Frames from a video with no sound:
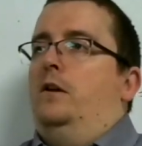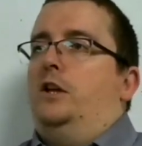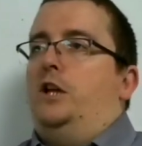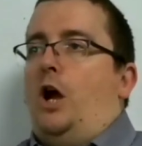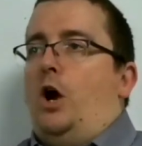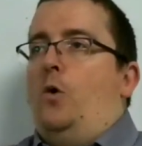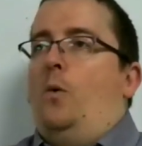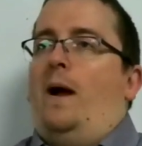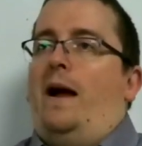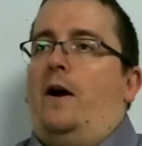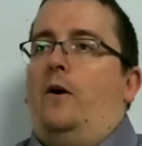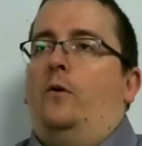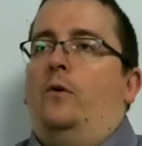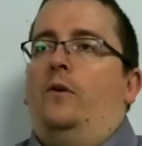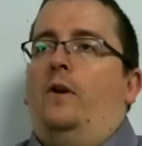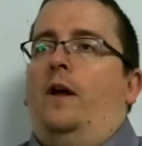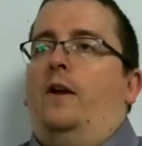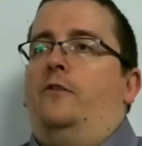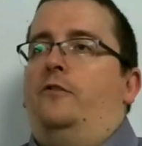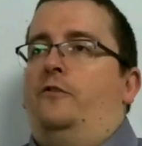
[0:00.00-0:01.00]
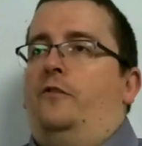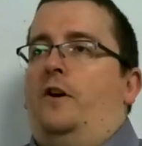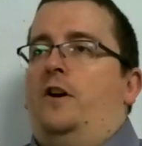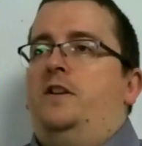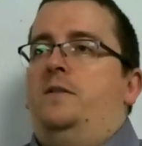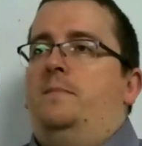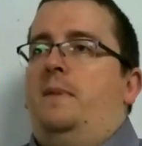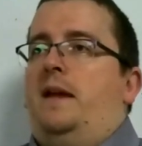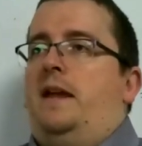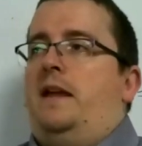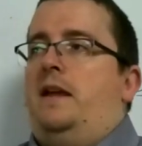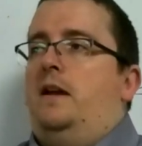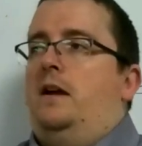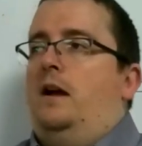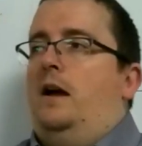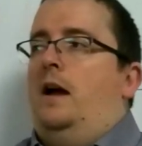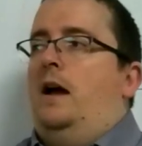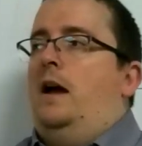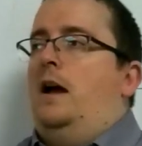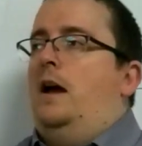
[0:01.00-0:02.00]
go out and find me
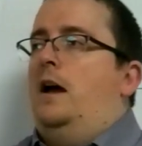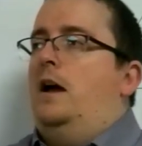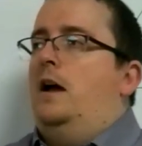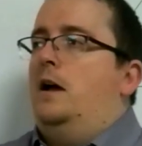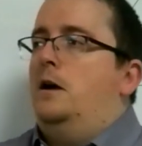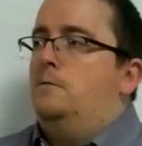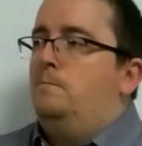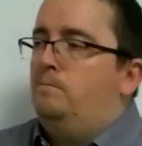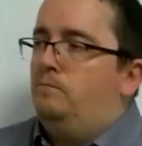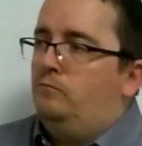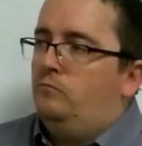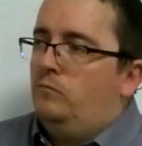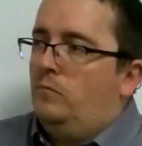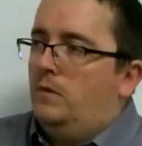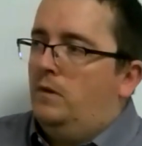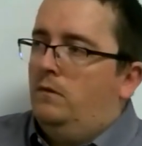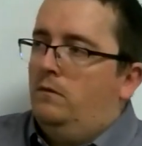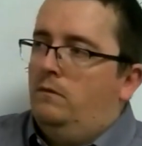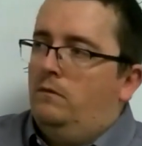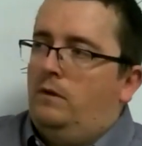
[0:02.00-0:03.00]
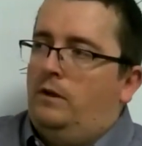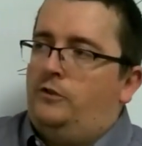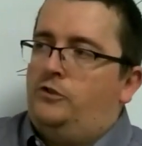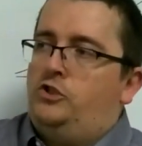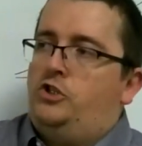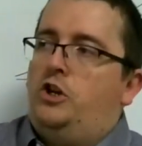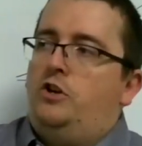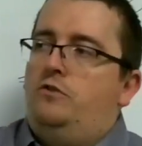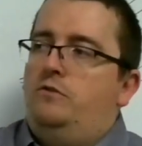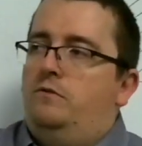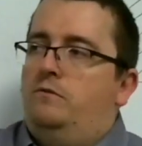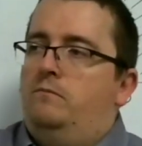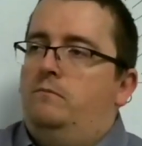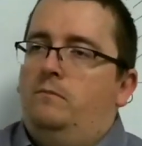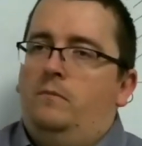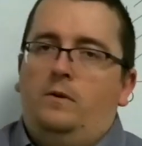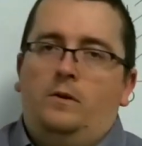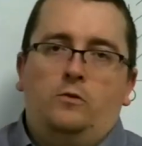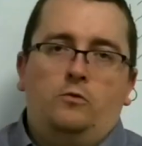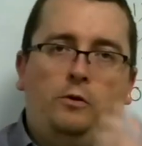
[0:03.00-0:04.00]
um, a student
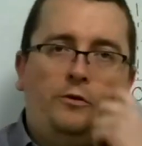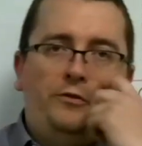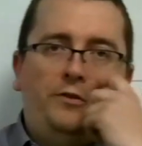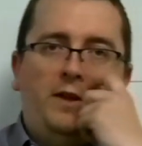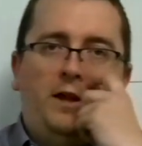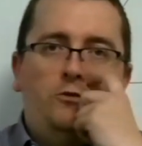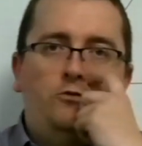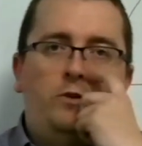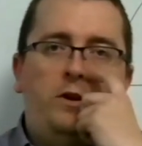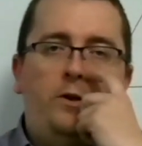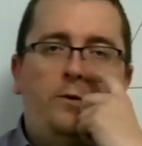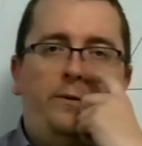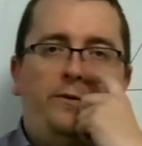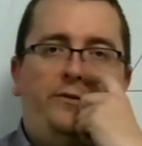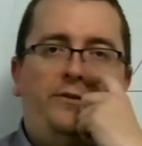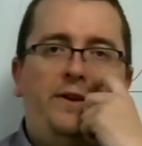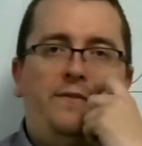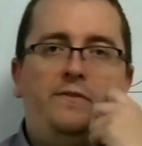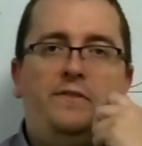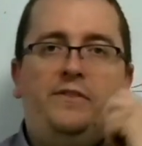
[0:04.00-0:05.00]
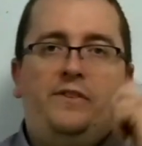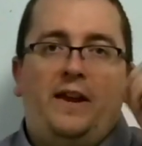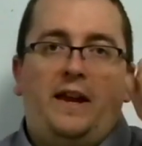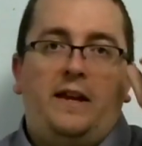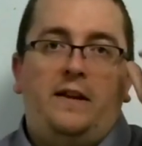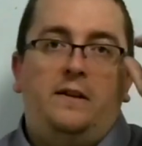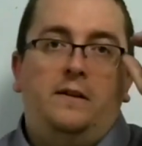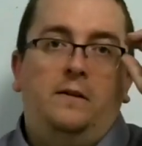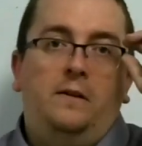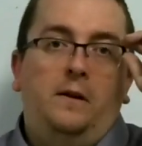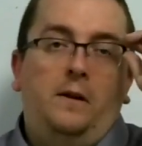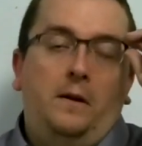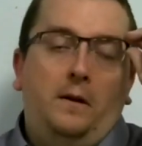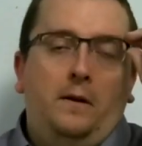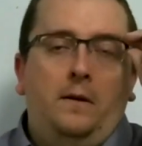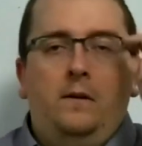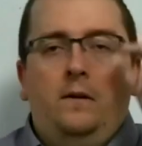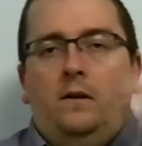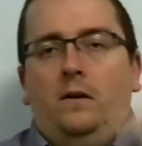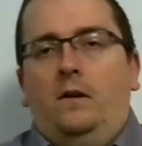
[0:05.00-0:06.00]
across the country who is 17.
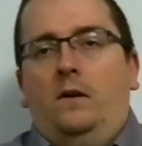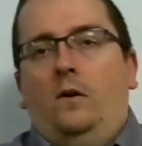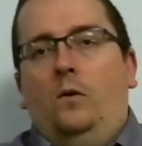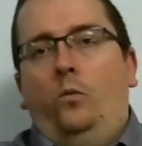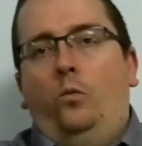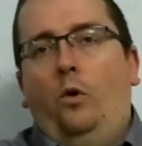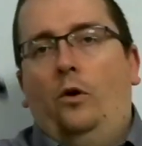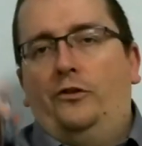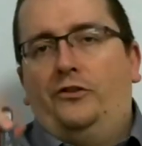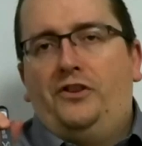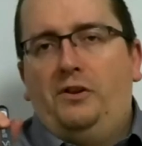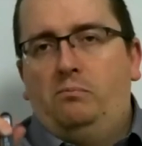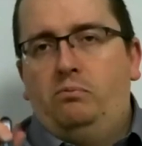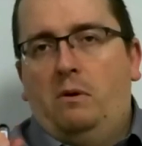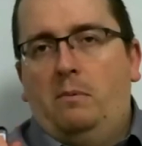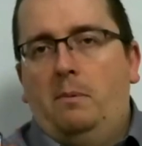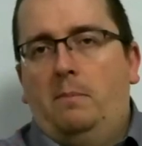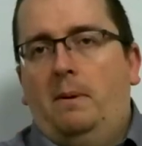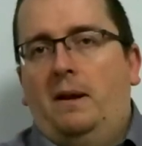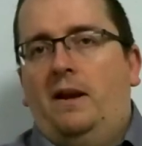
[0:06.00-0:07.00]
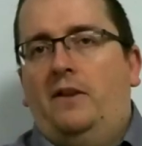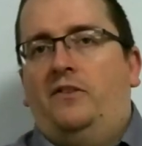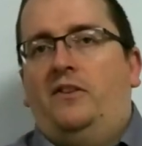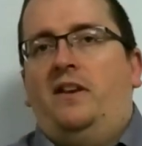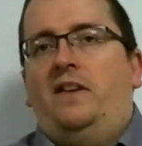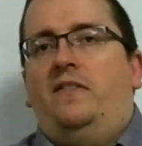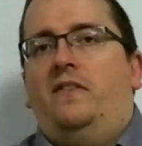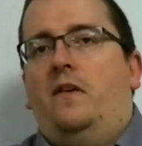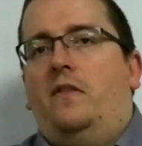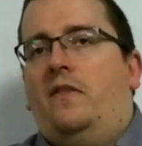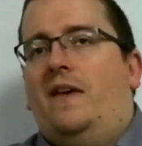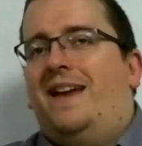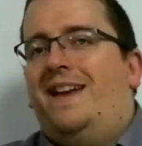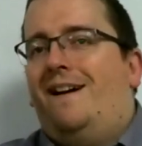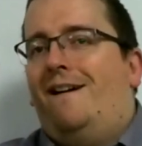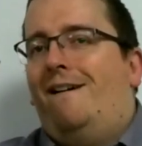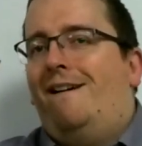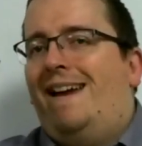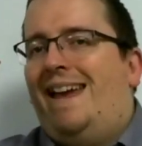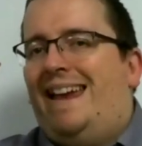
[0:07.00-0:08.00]
What's the probability that they
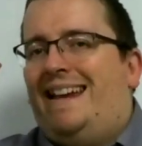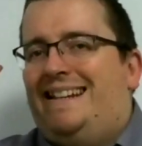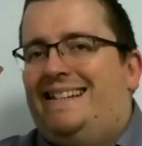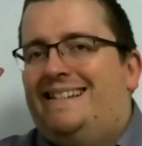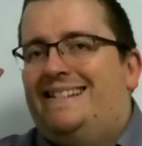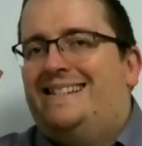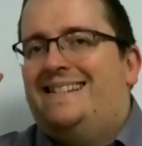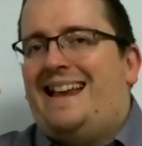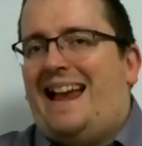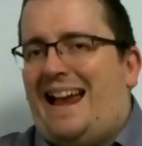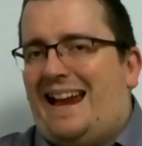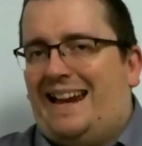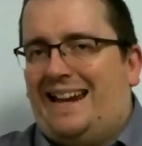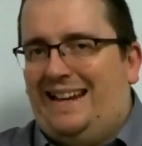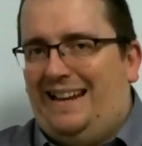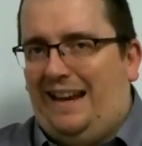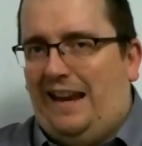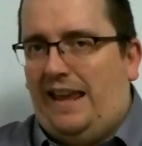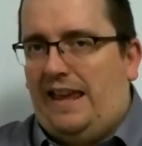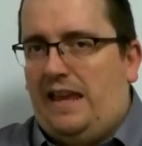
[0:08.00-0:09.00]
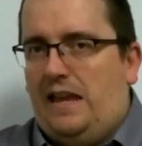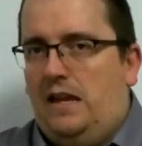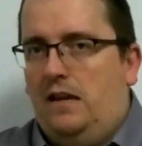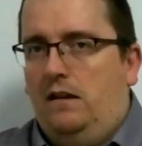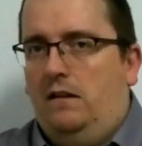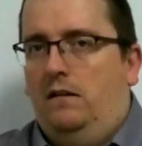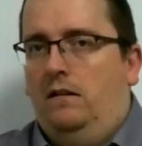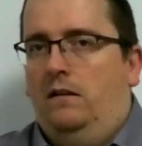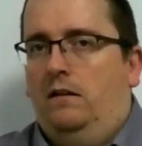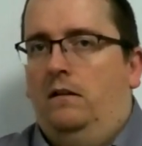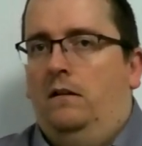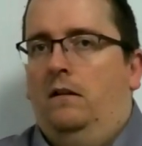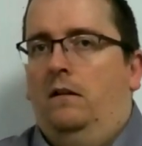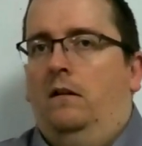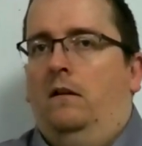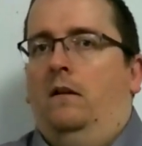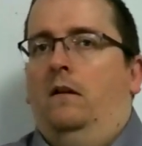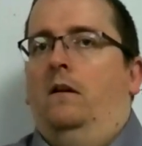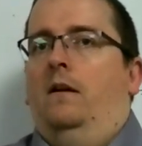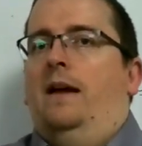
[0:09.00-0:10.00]
are exactly,
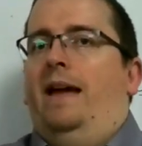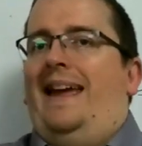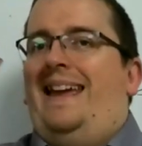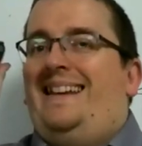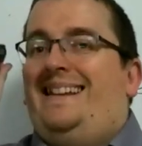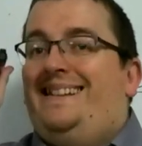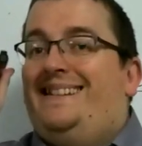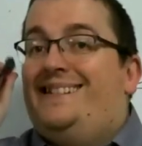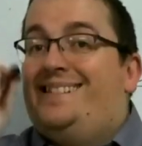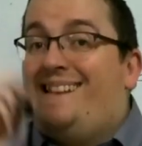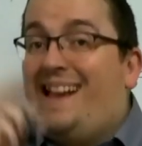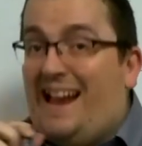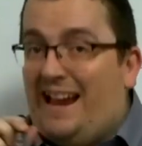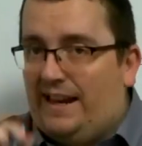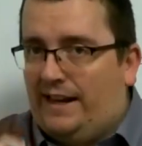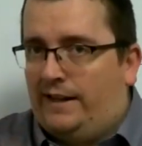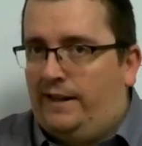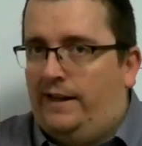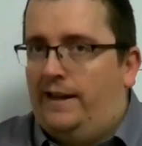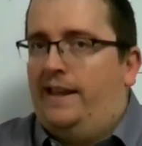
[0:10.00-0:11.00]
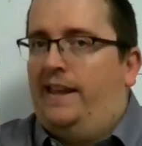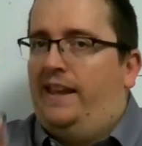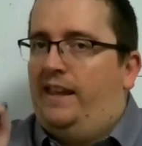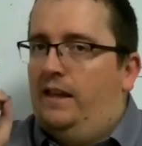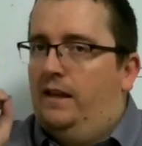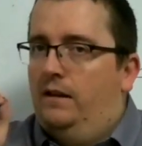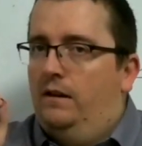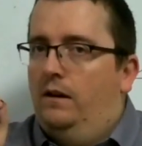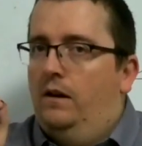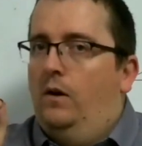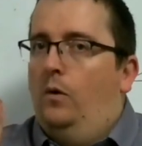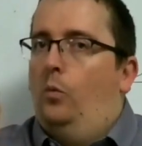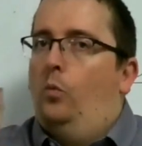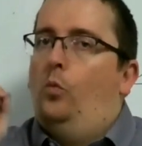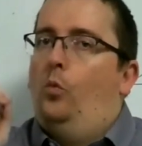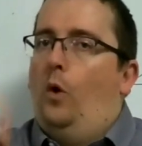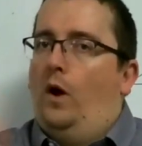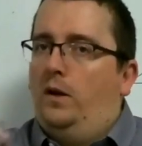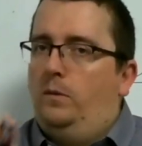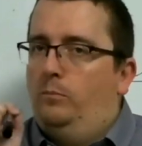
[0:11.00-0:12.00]
exactly
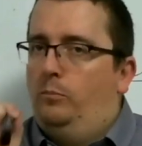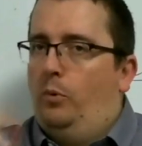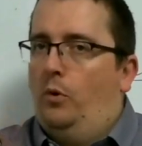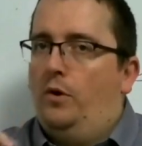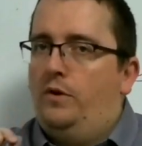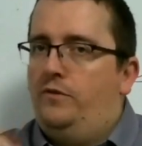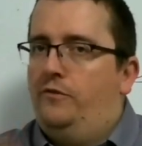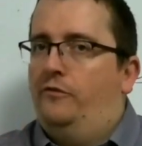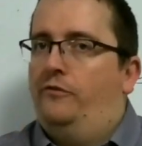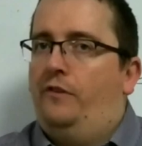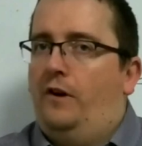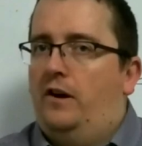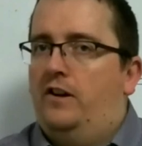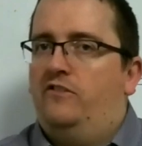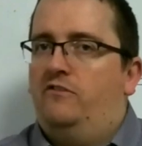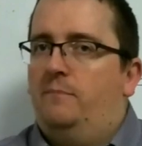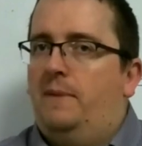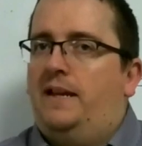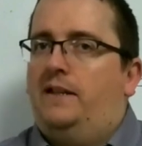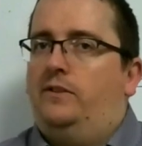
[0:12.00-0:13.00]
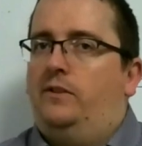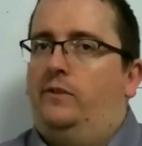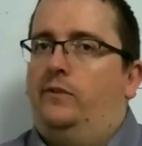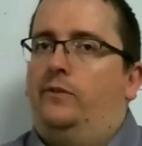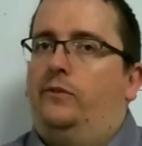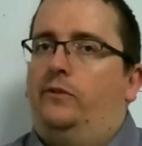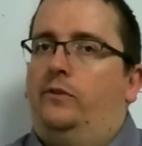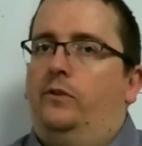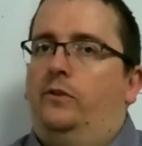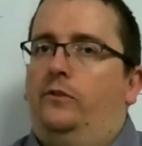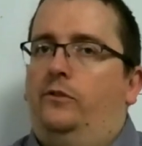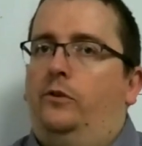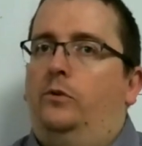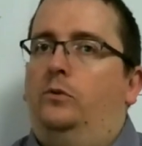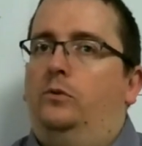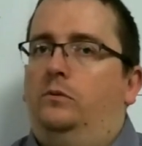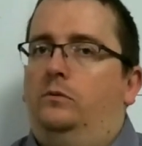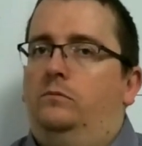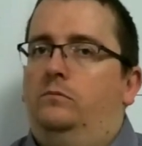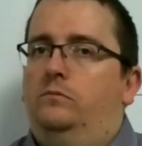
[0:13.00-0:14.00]
1.5 meters
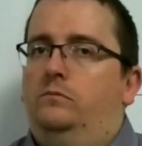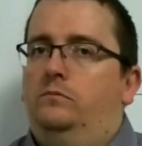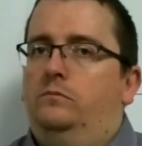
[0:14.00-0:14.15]
tall?